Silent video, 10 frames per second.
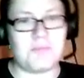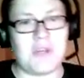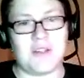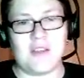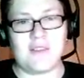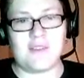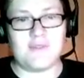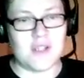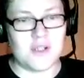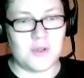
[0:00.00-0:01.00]
my last
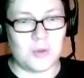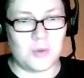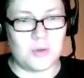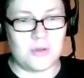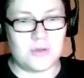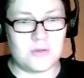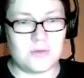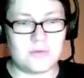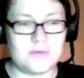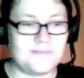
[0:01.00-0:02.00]
video,
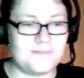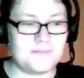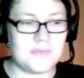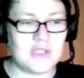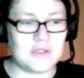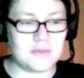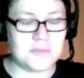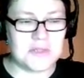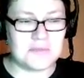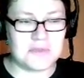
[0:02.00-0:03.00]
a little
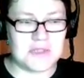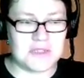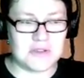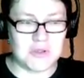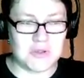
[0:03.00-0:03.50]
bit of uh,